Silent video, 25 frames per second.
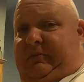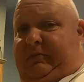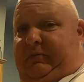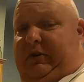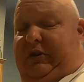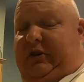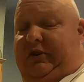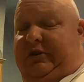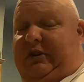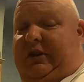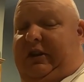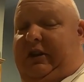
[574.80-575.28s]

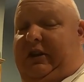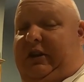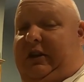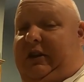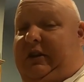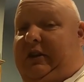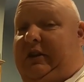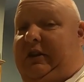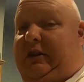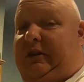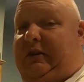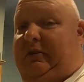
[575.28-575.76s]
Because
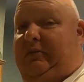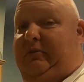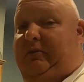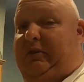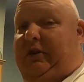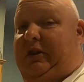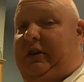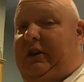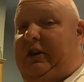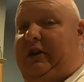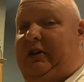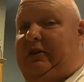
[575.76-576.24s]
again,
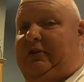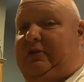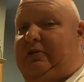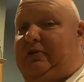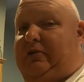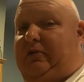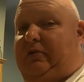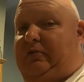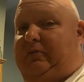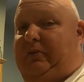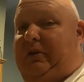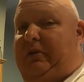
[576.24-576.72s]
one of the
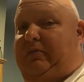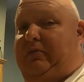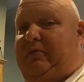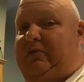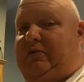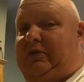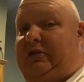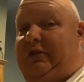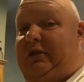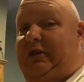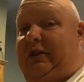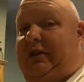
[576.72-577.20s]
household
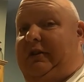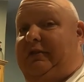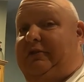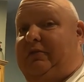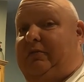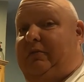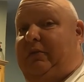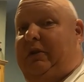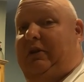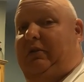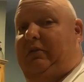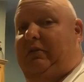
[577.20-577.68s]
members loves
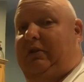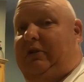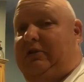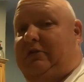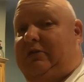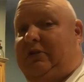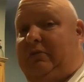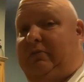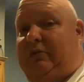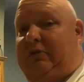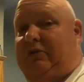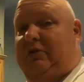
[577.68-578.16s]
them that way.
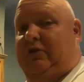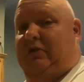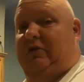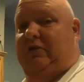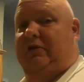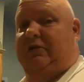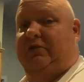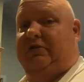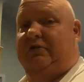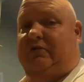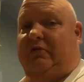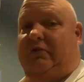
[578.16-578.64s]
So let me
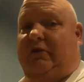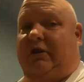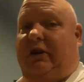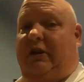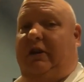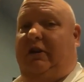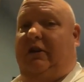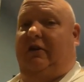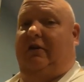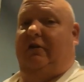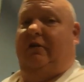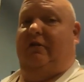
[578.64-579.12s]
turn this
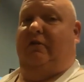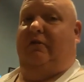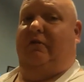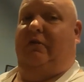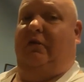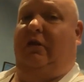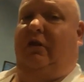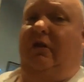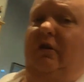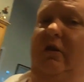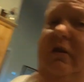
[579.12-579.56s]
around.